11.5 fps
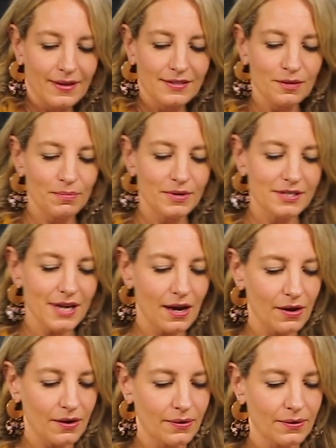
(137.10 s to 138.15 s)
Some
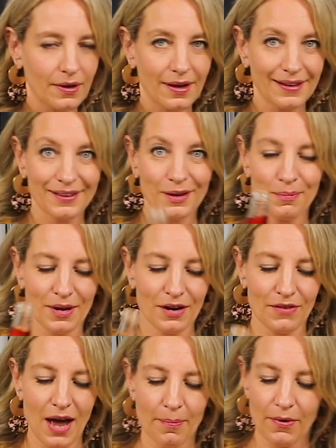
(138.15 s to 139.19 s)
Prosecco, a little bit
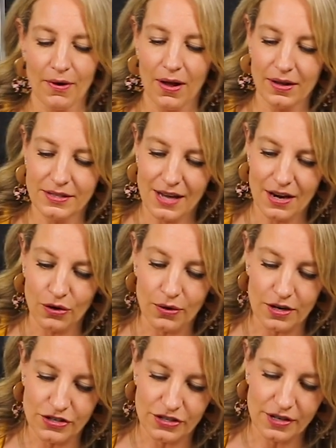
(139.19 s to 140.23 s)
of Aperol. It's got a
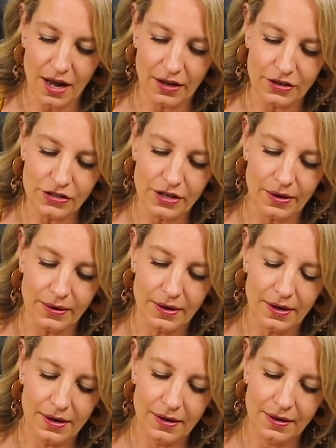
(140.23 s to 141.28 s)
gorgeous color too.
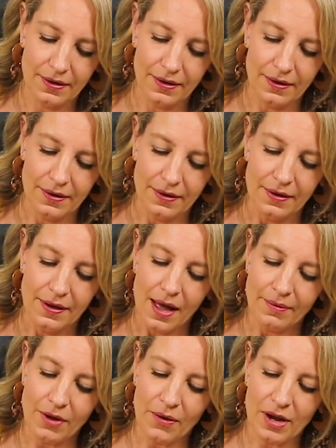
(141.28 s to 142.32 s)

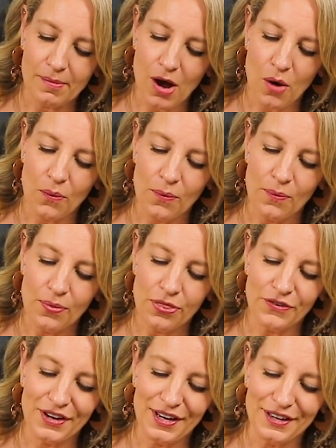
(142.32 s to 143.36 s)
I'm going about
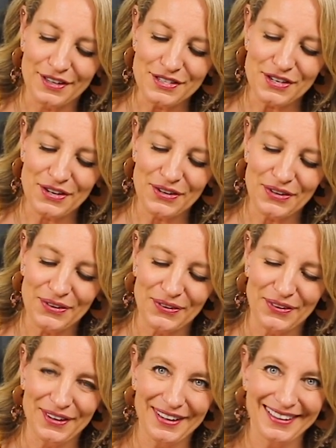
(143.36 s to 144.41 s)
3 to 2
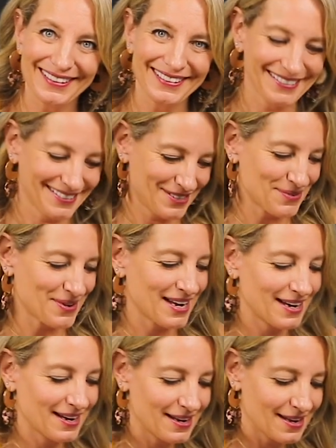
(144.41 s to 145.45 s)
to 1.